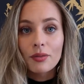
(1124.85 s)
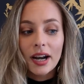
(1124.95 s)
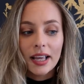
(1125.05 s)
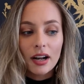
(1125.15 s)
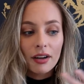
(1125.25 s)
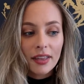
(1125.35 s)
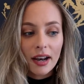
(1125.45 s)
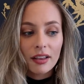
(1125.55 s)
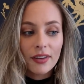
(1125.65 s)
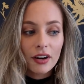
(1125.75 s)
When I get off that
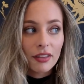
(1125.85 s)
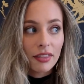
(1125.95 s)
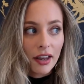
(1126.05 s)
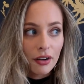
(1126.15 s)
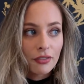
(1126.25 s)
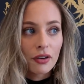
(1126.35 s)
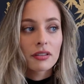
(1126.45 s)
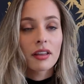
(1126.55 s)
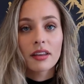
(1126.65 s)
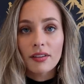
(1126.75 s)
elevator, then I'll
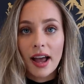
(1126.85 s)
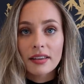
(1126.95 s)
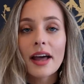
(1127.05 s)
focus on the rest.